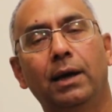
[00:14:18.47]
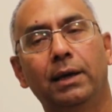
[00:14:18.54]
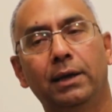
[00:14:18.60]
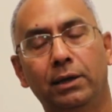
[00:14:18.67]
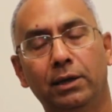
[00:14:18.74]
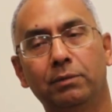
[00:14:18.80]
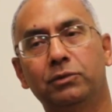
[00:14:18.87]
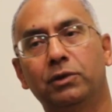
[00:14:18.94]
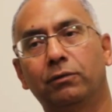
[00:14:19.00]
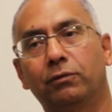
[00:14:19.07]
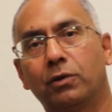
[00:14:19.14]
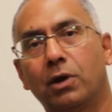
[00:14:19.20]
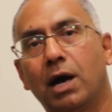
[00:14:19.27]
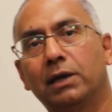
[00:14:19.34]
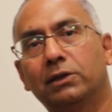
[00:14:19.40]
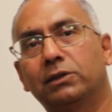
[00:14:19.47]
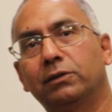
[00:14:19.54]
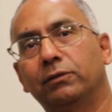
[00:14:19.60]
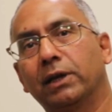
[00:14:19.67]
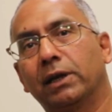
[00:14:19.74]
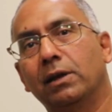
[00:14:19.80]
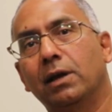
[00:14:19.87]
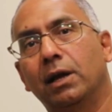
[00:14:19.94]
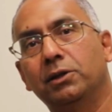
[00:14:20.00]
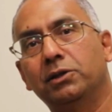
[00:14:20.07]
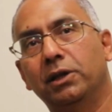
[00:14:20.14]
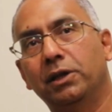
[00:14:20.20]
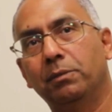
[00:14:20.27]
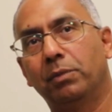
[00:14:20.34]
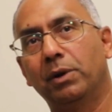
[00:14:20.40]
in terms of cost of
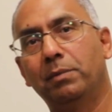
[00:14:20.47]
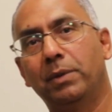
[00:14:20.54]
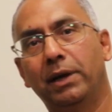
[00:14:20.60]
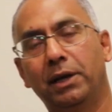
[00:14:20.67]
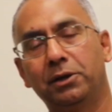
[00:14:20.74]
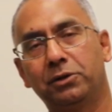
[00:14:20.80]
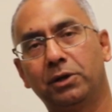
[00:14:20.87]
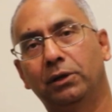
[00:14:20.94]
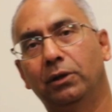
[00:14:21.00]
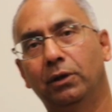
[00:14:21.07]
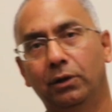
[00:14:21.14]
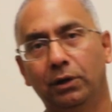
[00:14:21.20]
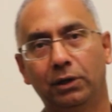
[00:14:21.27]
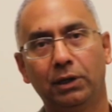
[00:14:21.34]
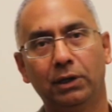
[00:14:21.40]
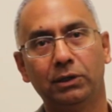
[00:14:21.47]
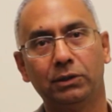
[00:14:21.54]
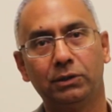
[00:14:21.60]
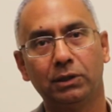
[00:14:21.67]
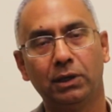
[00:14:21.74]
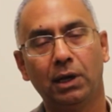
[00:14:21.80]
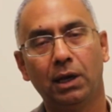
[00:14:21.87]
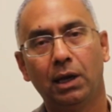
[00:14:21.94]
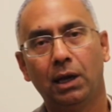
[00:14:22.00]
technology and implementation and the returns